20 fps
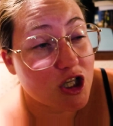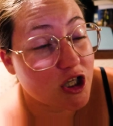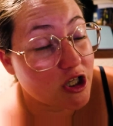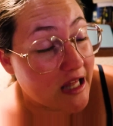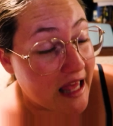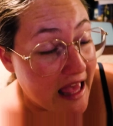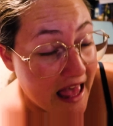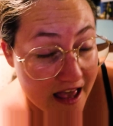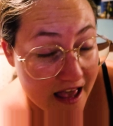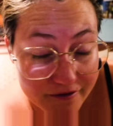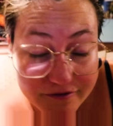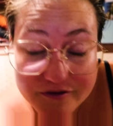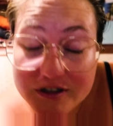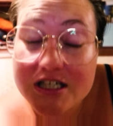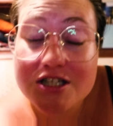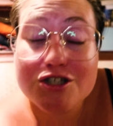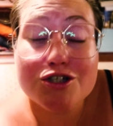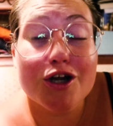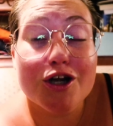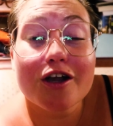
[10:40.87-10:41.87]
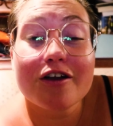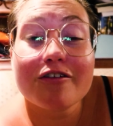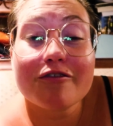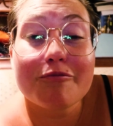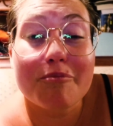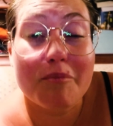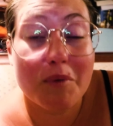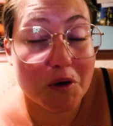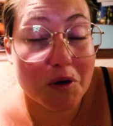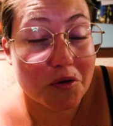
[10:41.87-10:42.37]
hefty chunk of
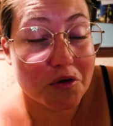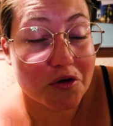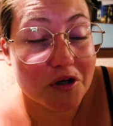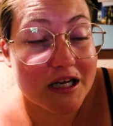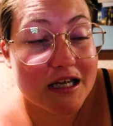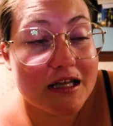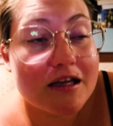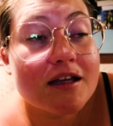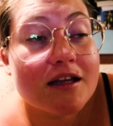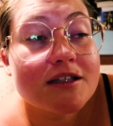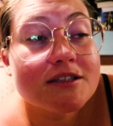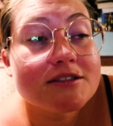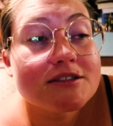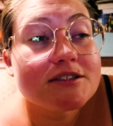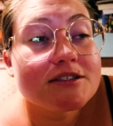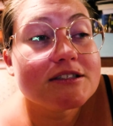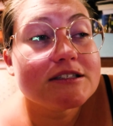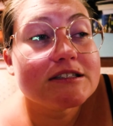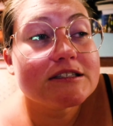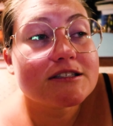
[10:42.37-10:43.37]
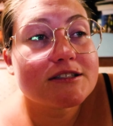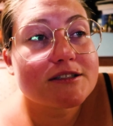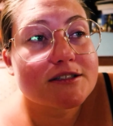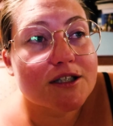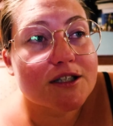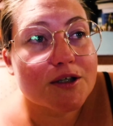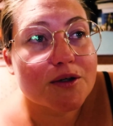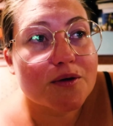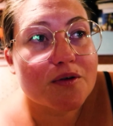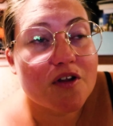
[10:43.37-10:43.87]
motoring,
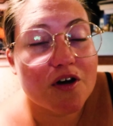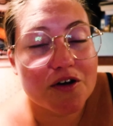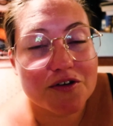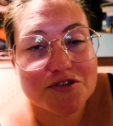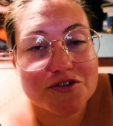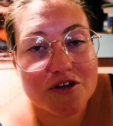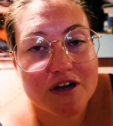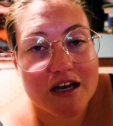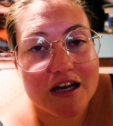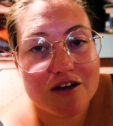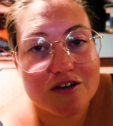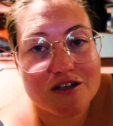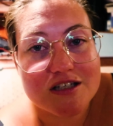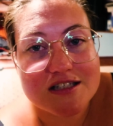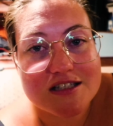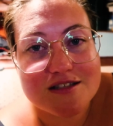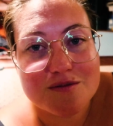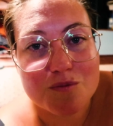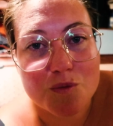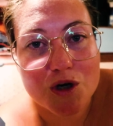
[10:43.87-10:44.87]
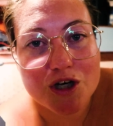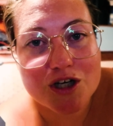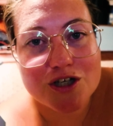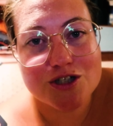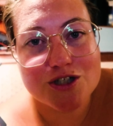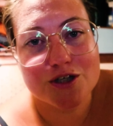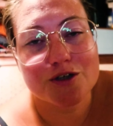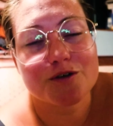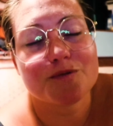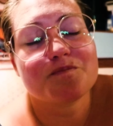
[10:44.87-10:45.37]
so the alternator did some work
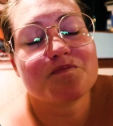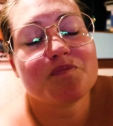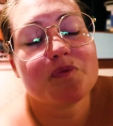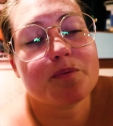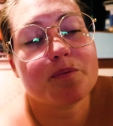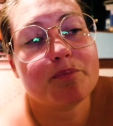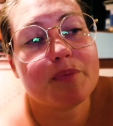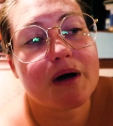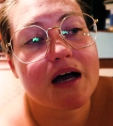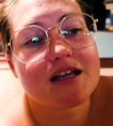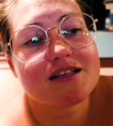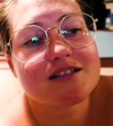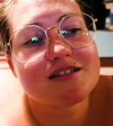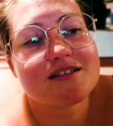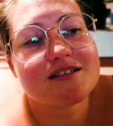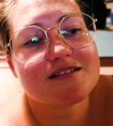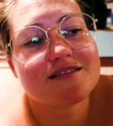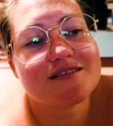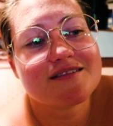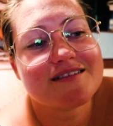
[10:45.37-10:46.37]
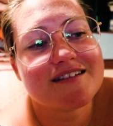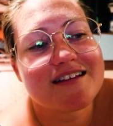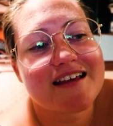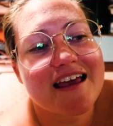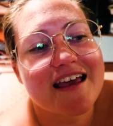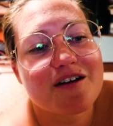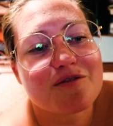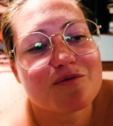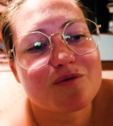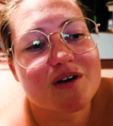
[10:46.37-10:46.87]
too. But
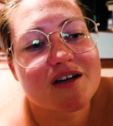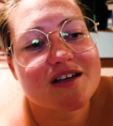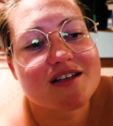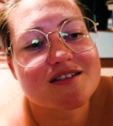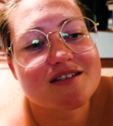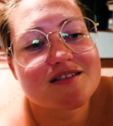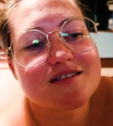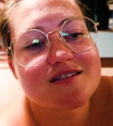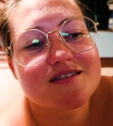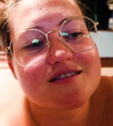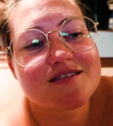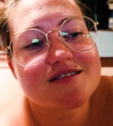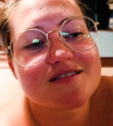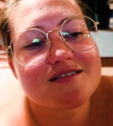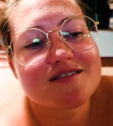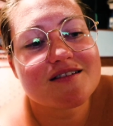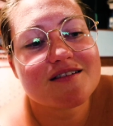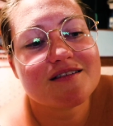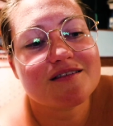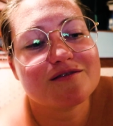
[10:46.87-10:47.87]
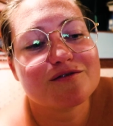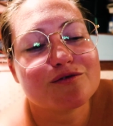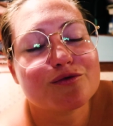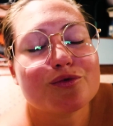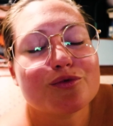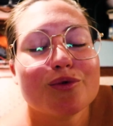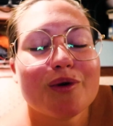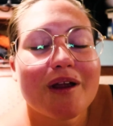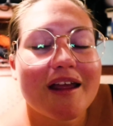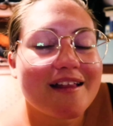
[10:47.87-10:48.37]
it was
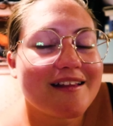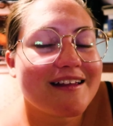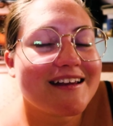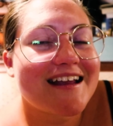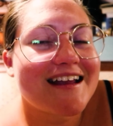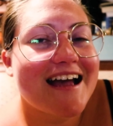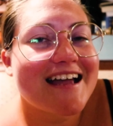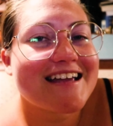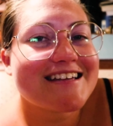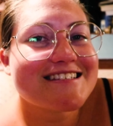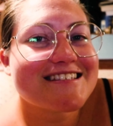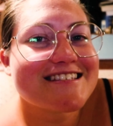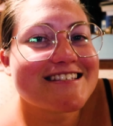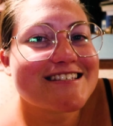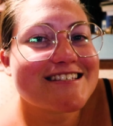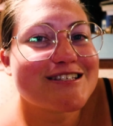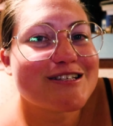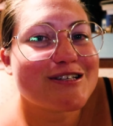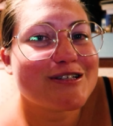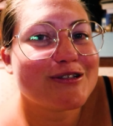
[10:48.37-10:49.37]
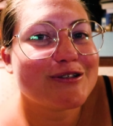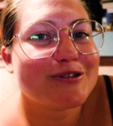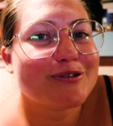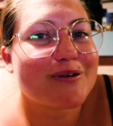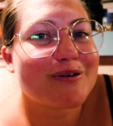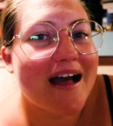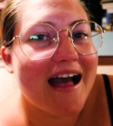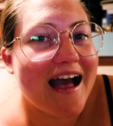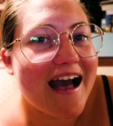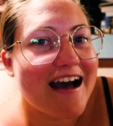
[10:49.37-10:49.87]
really nice to
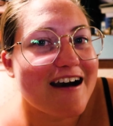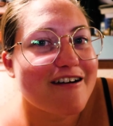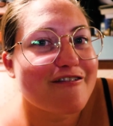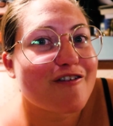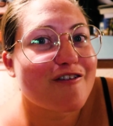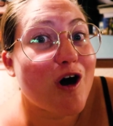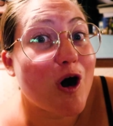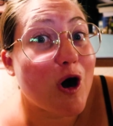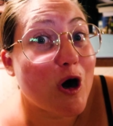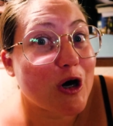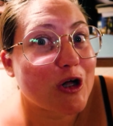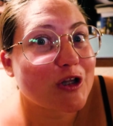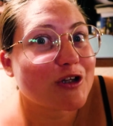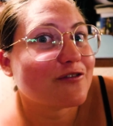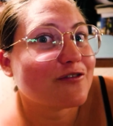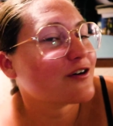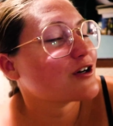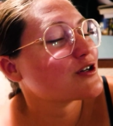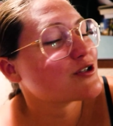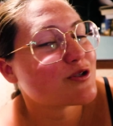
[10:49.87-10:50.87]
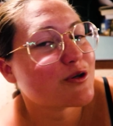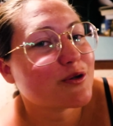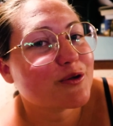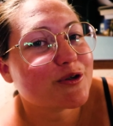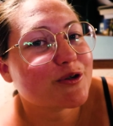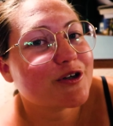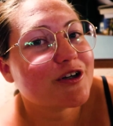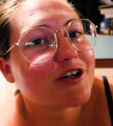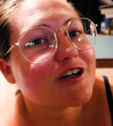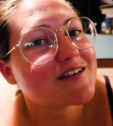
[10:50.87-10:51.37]
have all of our
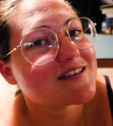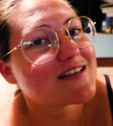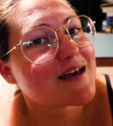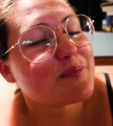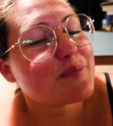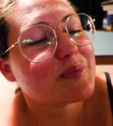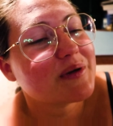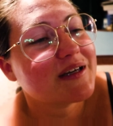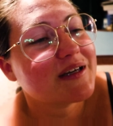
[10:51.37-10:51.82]
solar hooked up.